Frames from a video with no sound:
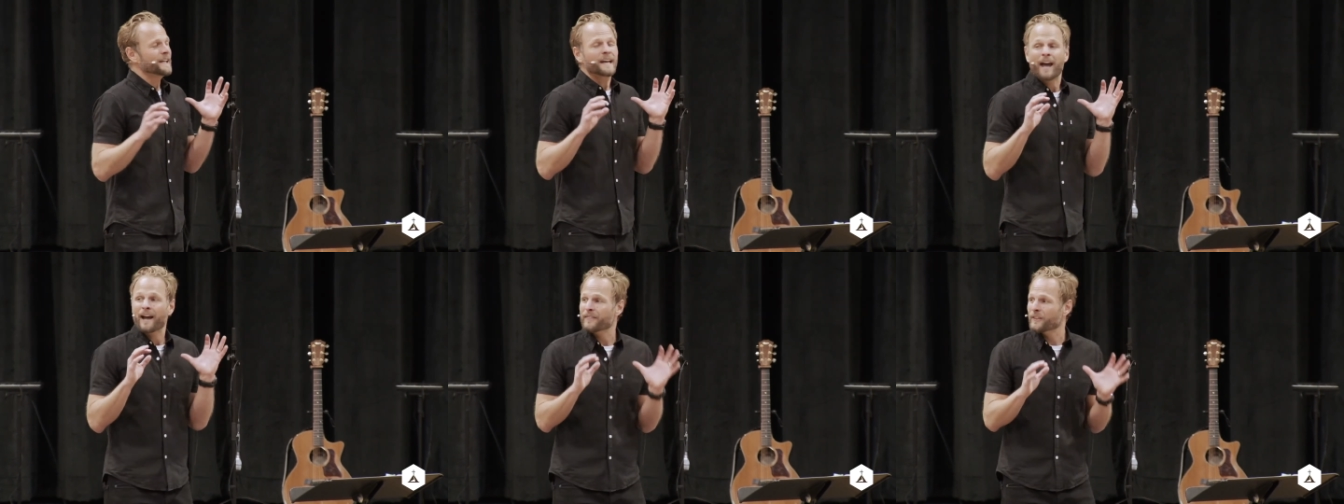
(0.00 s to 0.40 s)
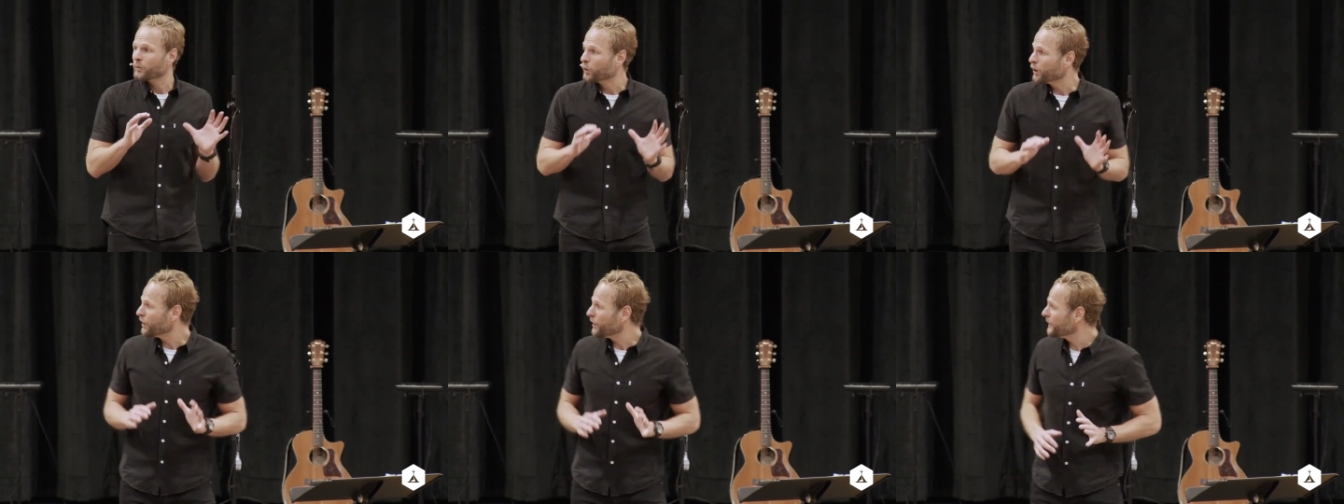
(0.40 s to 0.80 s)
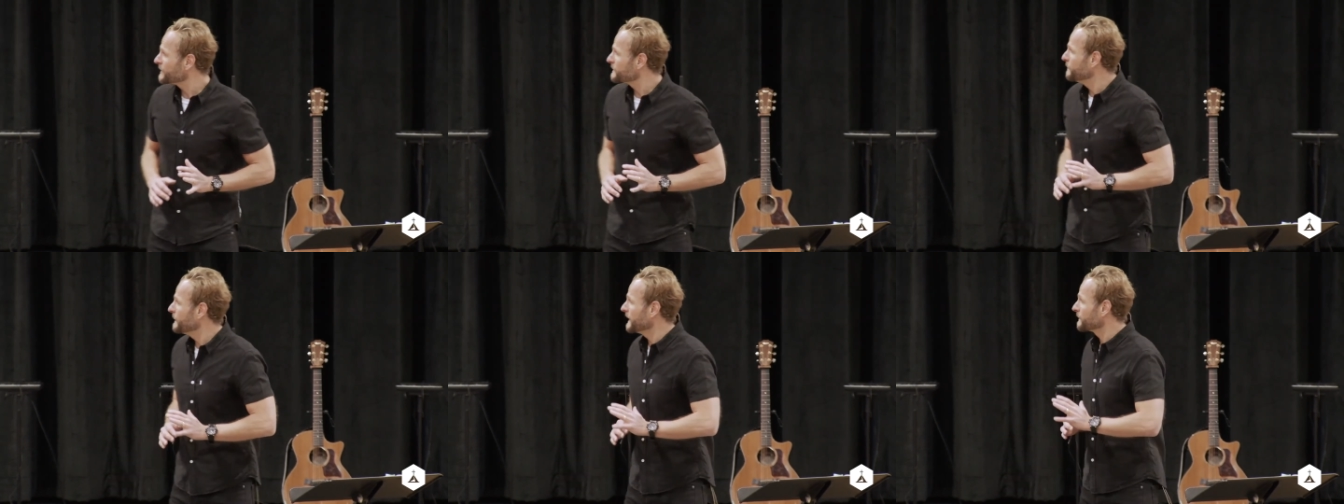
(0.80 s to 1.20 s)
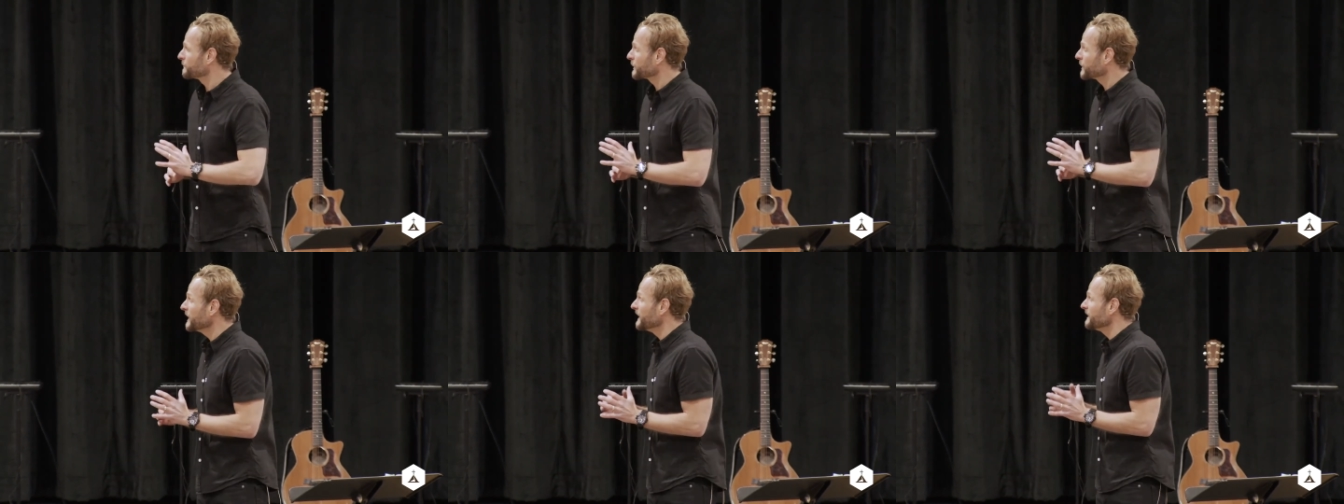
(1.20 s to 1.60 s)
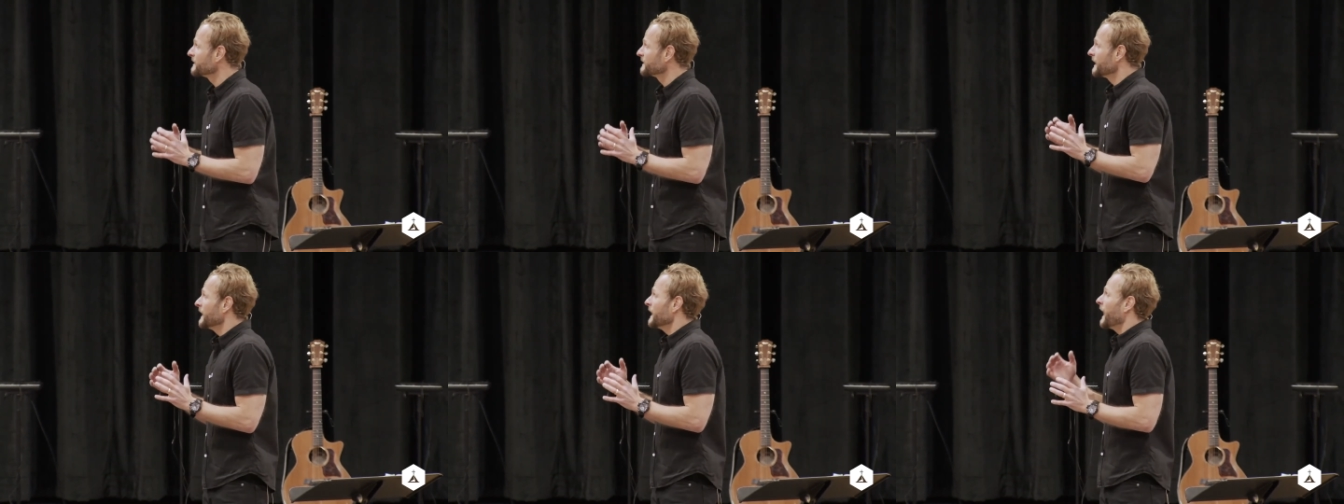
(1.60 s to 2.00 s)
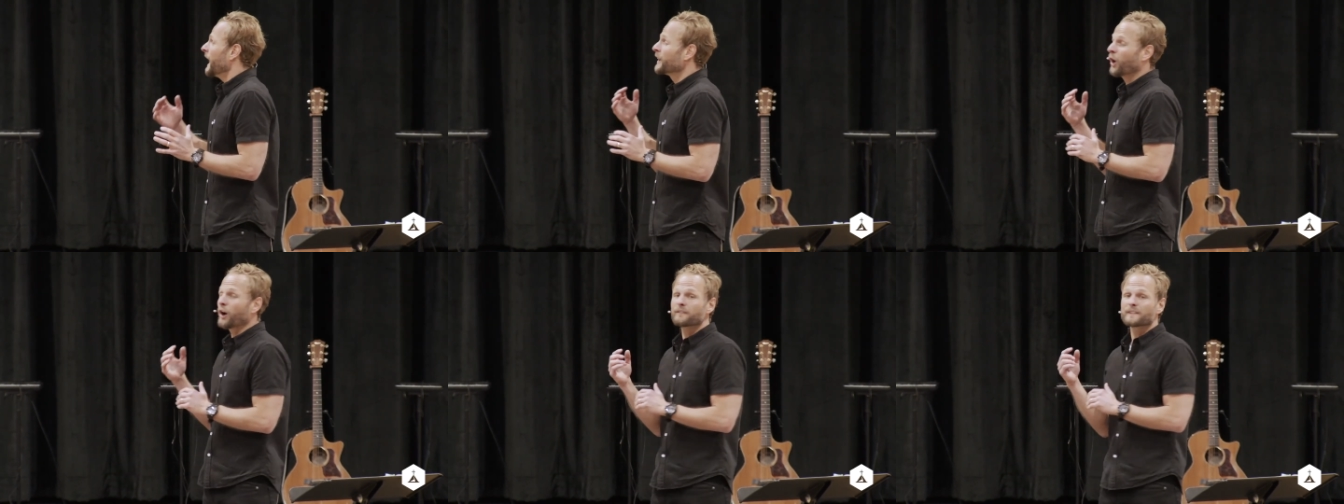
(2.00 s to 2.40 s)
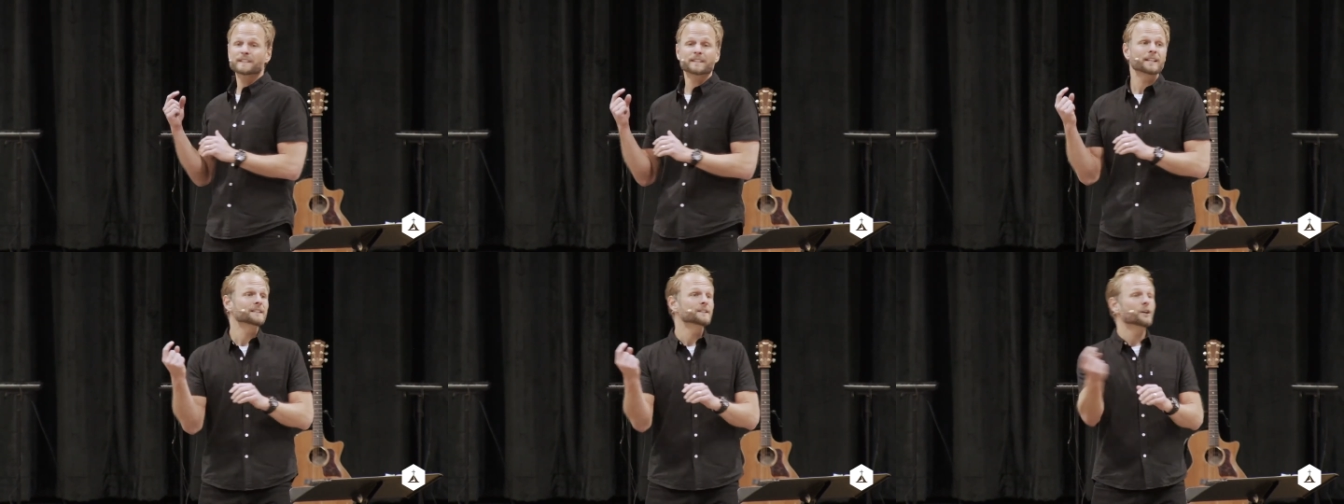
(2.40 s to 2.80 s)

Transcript: and the word is being preached, and all of a sudden